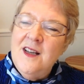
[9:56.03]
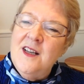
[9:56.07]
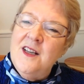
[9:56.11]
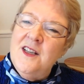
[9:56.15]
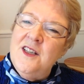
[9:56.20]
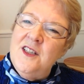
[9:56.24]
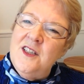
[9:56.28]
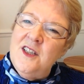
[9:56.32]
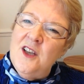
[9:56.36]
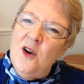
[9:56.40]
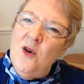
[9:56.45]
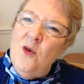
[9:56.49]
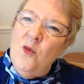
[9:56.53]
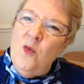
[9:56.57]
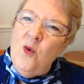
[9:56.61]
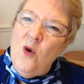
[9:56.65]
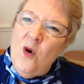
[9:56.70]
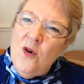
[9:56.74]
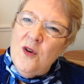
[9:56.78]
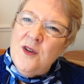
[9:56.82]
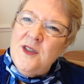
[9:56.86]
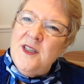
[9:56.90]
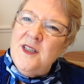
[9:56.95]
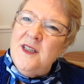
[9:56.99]
So
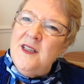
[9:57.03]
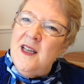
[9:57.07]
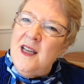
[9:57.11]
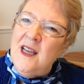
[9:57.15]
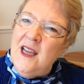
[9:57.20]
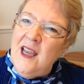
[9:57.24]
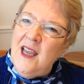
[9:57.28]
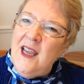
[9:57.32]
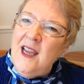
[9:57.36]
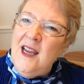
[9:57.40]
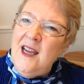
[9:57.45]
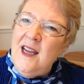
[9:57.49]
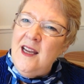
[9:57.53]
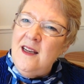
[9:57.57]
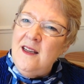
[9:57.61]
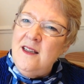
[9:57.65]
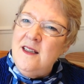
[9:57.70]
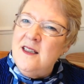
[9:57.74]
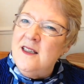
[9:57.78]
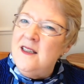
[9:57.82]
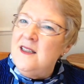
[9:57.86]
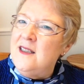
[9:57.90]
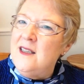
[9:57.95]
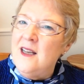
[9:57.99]
what's the key
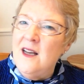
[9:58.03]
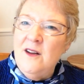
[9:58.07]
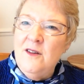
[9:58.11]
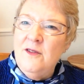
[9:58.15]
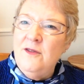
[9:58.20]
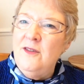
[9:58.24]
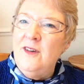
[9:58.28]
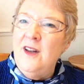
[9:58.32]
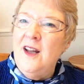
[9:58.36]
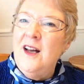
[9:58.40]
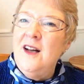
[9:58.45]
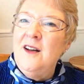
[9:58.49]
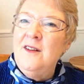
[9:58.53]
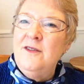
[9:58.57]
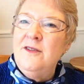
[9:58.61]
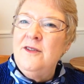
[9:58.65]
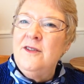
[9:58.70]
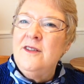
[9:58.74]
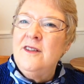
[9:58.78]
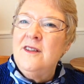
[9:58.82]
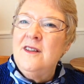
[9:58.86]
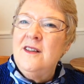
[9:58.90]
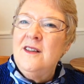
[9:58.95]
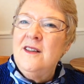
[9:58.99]
to
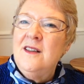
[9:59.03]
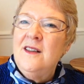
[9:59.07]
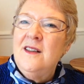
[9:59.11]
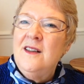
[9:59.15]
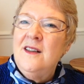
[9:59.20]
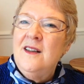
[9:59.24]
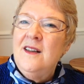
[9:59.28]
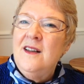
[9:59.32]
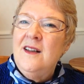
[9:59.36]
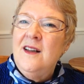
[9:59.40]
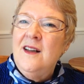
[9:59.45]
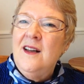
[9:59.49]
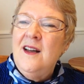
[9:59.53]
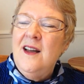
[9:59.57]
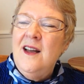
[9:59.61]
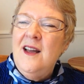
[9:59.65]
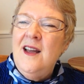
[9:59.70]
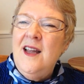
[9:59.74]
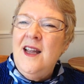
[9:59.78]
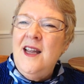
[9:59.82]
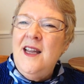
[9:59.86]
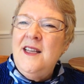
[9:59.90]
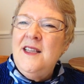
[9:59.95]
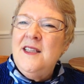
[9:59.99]
self-love?
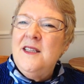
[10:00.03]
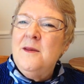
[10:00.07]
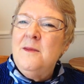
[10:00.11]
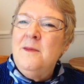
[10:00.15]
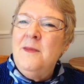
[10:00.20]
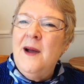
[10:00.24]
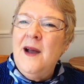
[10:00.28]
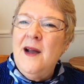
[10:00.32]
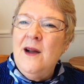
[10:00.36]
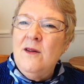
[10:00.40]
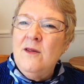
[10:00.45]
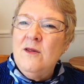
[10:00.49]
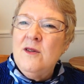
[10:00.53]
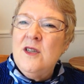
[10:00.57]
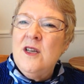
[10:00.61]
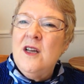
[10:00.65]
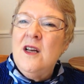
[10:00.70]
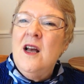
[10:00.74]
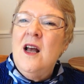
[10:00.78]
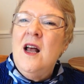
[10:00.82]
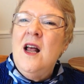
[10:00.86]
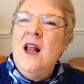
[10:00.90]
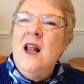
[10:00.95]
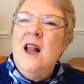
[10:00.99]
It's about
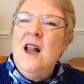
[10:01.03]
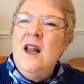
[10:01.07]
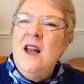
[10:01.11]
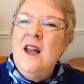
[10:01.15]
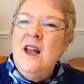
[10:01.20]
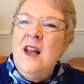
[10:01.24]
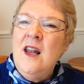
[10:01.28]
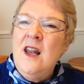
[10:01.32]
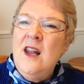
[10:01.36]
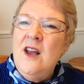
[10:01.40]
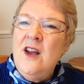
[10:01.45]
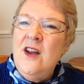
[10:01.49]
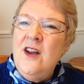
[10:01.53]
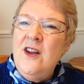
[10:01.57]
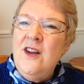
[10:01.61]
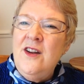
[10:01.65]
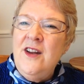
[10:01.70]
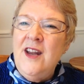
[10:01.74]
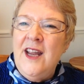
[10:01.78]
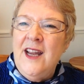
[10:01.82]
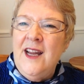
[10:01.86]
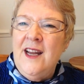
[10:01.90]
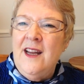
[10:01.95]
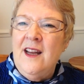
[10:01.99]

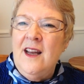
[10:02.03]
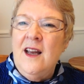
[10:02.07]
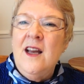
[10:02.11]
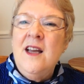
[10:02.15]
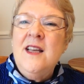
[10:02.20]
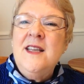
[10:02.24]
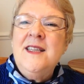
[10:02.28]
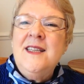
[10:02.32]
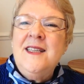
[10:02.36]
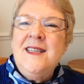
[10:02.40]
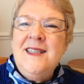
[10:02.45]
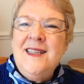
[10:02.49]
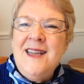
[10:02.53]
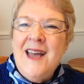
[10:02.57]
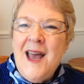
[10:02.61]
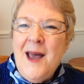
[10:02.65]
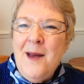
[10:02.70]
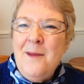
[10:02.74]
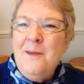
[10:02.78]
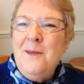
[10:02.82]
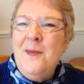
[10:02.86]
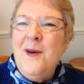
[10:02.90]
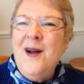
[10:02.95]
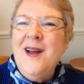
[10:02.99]
learning
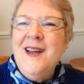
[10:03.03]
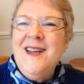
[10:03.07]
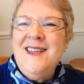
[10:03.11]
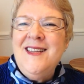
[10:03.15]
step by